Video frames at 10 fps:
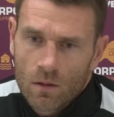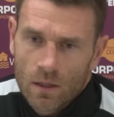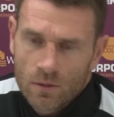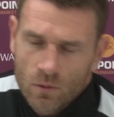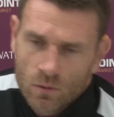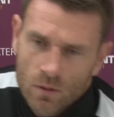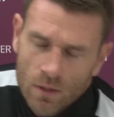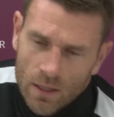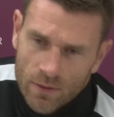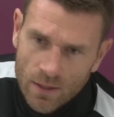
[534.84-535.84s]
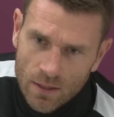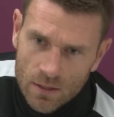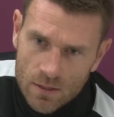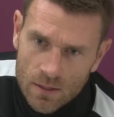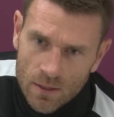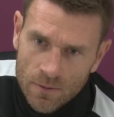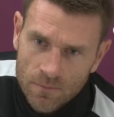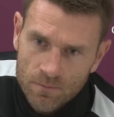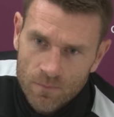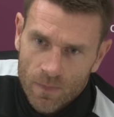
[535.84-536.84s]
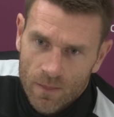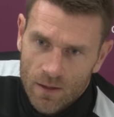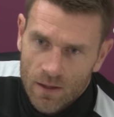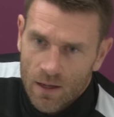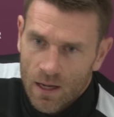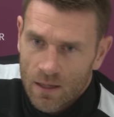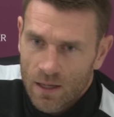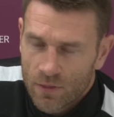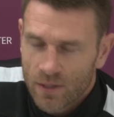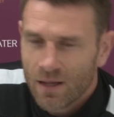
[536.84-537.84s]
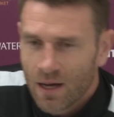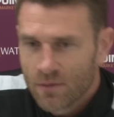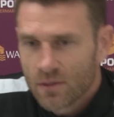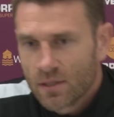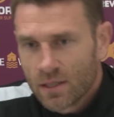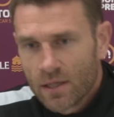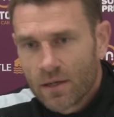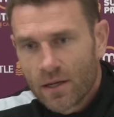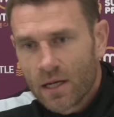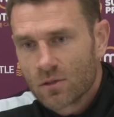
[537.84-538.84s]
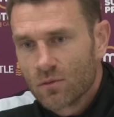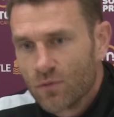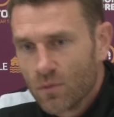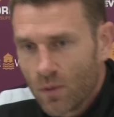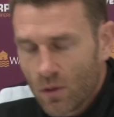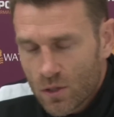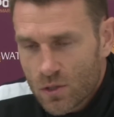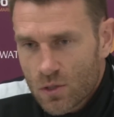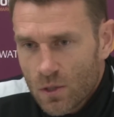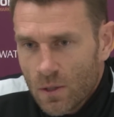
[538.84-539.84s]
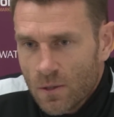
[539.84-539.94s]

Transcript: I don't know. I think it's... I think the hardest thing in international football is